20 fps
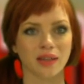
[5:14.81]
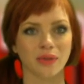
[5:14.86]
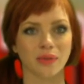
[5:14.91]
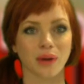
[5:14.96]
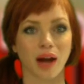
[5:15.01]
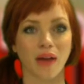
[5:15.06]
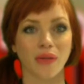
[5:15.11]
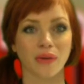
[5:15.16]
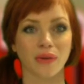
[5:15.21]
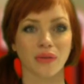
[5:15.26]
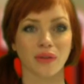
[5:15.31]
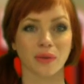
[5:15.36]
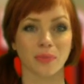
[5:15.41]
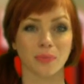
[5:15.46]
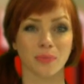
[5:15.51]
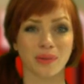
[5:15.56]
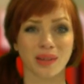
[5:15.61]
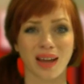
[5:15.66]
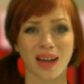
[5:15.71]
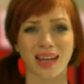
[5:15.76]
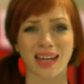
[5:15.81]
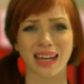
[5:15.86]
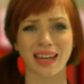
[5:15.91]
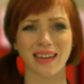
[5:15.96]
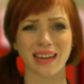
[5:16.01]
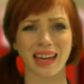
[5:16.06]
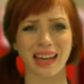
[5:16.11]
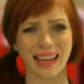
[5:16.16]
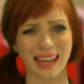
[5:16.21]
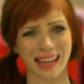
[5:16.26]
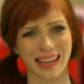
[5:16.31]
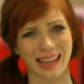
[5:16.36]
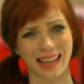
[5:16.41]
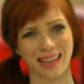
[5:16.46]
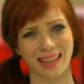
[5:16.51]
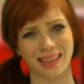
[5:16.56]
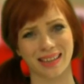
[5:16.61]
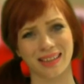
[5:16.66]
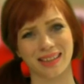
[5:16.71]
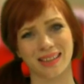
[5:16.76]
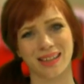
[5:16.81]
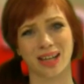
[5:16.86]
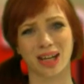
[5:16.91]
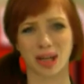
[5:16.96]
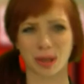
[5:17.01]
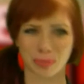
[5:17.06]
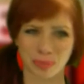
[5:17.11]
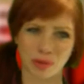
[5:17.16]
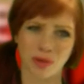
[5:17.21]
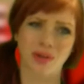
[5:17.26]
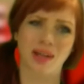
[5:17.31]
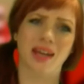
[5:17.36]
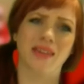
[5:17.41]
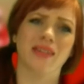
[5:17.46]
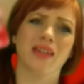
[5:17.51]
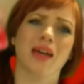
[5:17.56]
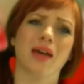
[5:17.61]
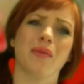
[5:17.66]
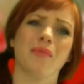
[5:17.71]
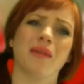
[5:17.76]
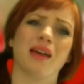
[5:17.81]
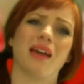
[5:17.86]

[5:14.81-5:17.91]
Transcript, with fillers: rather than plugging in uploading them,